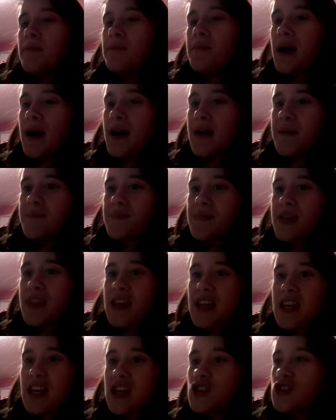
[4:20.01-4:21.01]
but
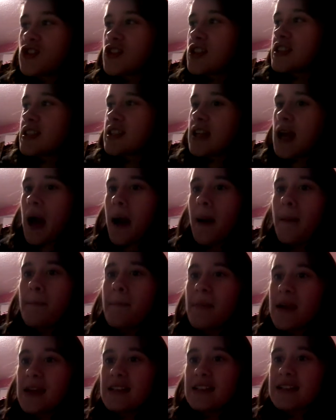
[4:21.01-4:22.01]
it's just
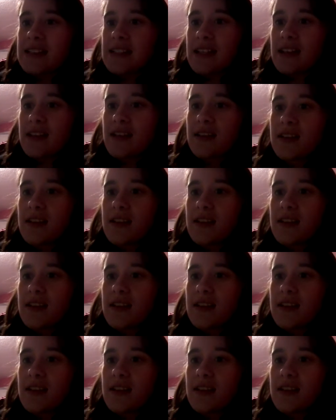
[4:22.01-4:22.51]
amazing.